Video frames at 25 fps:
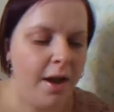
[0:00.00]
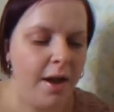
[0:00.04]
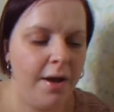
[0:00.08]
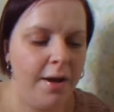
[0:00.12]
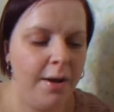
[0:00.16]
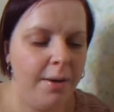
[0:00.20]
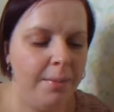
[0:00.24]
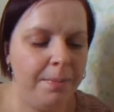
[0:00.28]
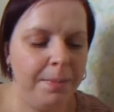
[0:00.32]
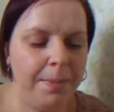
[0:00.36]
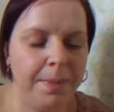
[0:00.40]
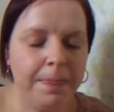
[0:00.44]

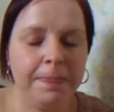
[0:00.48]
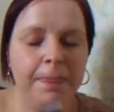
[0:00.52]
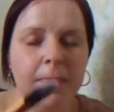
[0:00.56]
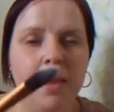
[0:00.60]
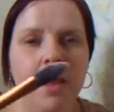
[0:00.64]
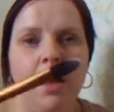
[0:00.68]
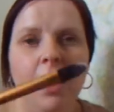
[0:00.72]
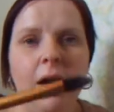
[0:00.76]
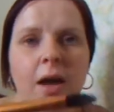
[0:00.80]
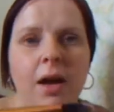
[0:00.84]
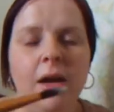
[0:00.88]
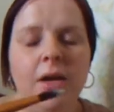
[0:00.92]
I
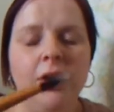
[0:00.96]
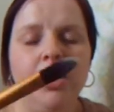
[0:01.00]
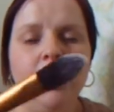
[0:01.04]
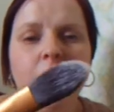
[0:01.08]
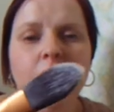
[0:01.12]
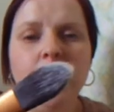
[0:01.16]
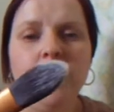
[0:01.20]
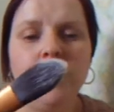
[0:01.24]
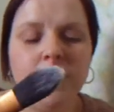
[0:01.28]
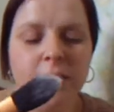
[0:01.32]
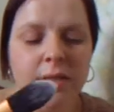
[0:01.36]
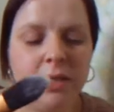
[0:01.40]

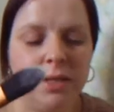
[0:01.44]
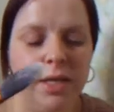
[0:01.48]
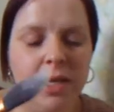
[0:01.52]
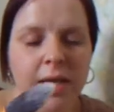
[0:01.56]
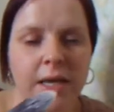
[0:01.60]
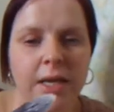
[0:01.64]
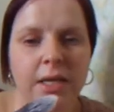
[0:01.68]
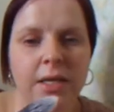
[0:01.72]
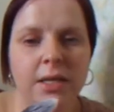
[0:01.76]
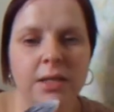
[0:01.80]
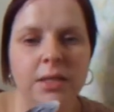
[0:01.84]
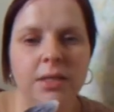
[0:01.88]
use
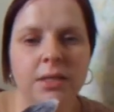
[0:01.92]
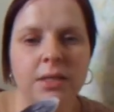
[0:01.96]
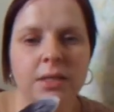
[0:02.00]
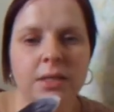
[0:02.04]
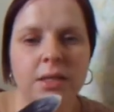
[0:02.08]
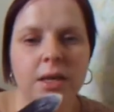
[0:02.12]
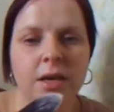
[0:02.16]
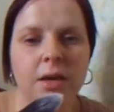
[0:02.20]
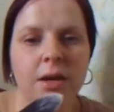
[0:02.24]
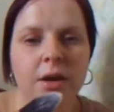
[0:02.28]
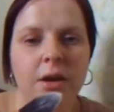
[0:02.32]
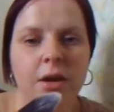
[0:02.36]

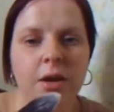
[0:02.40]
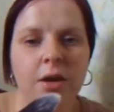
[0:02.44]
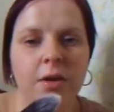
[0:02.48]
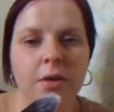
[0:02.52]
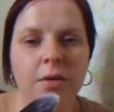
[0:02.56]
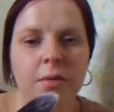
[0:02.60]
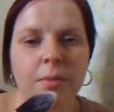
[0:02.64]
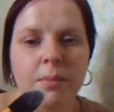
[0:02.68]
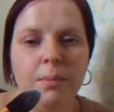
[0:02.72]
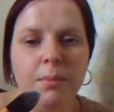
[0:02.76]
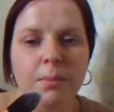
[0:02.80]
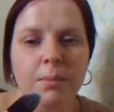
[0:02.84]
this
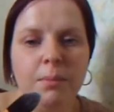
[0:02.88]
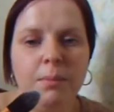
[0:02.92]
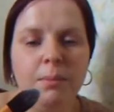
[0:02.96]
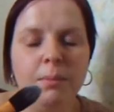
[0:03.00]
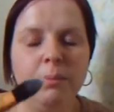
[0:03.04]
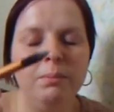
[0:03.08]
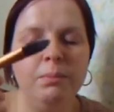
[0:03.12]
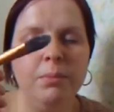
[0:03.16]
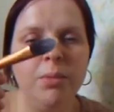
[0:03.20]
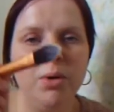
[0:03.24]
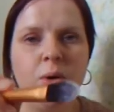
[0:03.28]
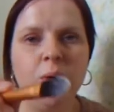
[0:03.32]

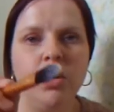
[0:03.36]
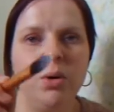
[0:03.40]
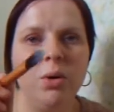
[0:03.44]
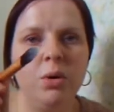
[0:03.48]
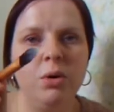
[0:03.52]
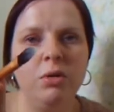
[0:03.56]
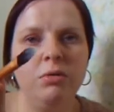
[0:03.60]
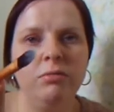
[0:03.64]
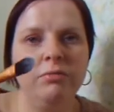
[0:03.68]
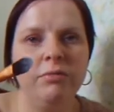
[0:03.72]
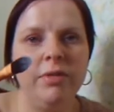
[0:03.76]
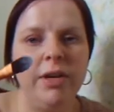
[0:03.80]

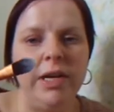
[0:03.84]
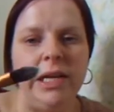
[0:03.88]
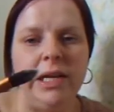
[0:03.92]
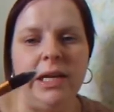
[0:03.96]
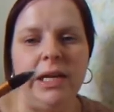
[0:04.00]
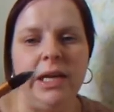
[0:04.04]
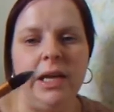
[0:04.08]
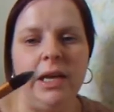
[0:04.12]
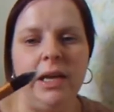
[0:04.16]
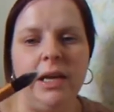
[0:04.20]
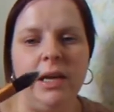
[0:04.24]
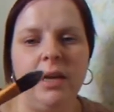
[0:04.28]
more
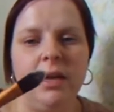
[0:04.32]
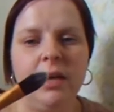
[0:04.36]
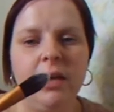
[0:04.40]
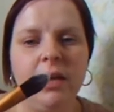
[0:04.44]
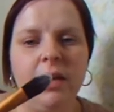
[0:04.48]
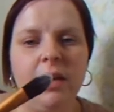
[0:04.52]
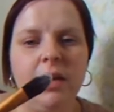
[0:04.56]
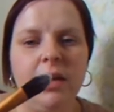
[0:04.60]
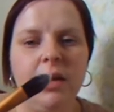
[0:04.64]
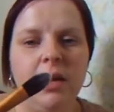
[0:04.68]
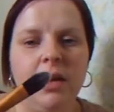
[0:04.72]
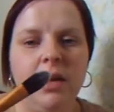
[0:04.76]
really
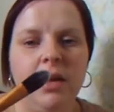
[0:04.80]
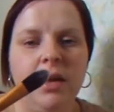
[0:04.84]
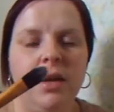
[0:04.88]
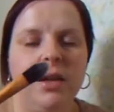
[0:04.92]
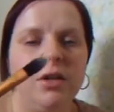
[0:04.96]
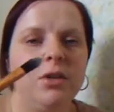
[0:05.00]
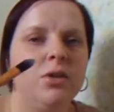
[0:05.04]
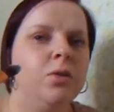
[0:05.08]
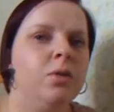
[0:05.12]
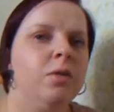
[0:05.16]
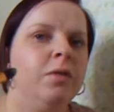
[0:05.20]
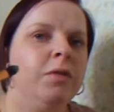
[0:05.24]

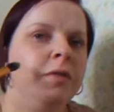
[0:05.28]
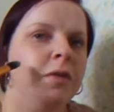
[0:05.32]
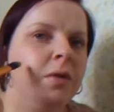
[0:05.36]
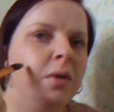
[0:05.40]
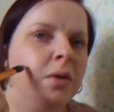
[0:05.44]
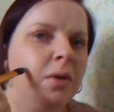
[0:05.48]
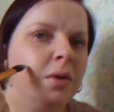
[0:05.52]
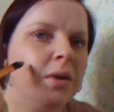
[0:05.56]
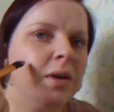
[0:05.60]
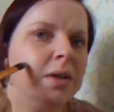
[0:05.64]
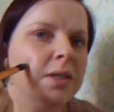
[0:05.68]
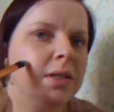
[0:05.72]
sort of
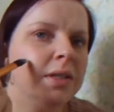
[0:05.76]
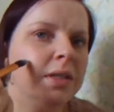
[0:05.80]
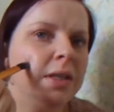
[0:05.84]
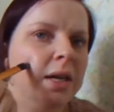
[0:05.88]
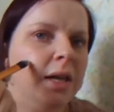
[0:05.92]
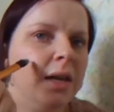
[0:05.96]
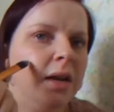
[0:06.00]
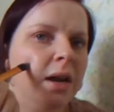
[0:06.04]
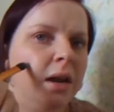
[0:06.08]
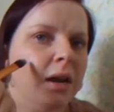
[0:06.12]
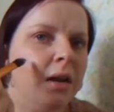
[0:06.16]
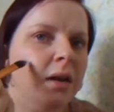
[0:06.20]
for
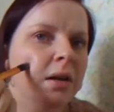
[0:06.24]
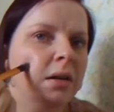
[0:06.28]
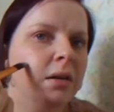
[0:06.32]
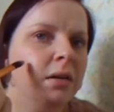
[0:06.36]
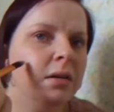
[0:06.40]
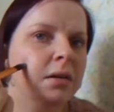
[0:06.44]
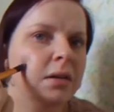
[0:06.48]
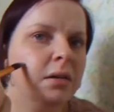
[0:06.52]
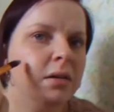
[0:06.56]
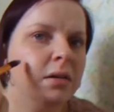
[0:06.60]
concealer.